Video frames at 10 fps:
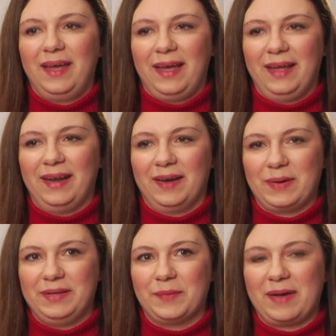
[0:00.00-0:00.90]
and
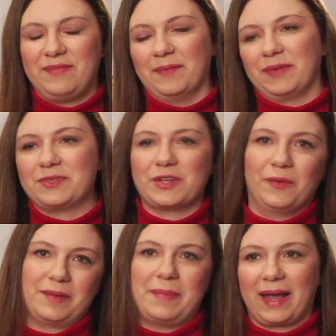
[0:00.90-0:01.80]
my family was
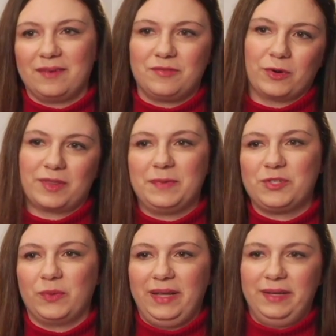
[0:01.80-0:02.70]
going back and forth
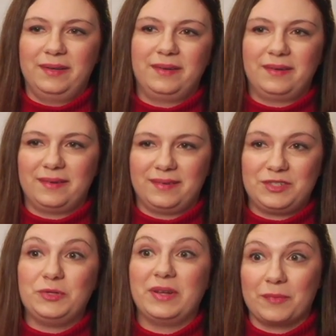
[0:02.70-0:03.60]
between
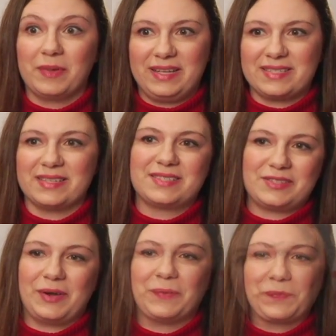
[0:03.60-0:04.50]
two different places.
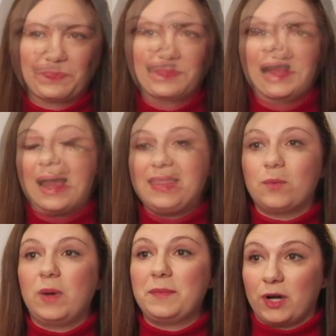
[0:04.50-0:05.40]
So I
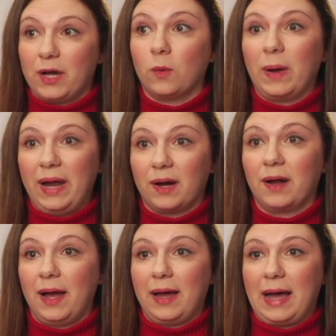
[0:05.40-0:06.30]
think women are unaware.
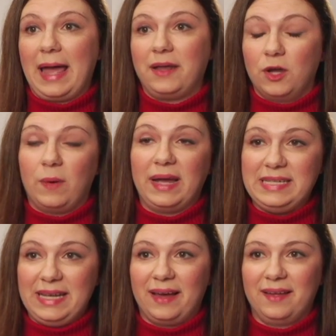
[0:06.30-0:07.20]
I had no
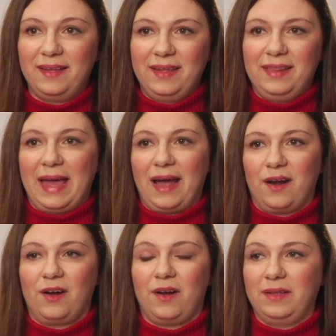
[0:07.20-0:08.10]
idea that
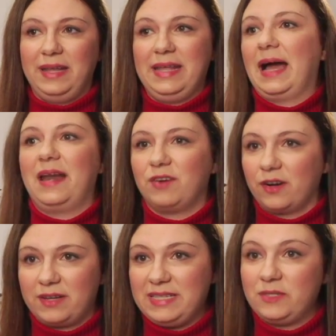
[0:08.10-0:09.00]
any kind of
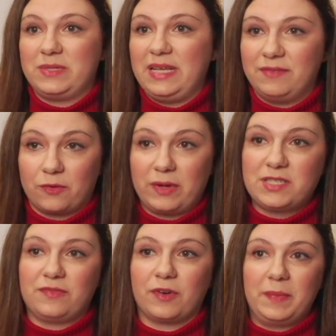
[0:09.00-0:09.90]
heart disease was even a
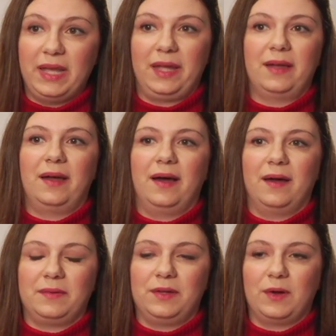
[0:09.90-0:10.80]
risk for me.
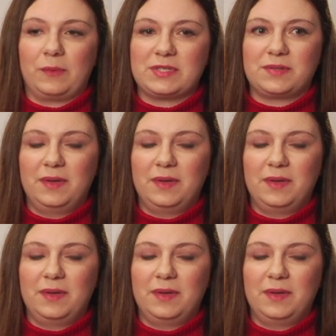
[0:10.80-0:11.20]
I was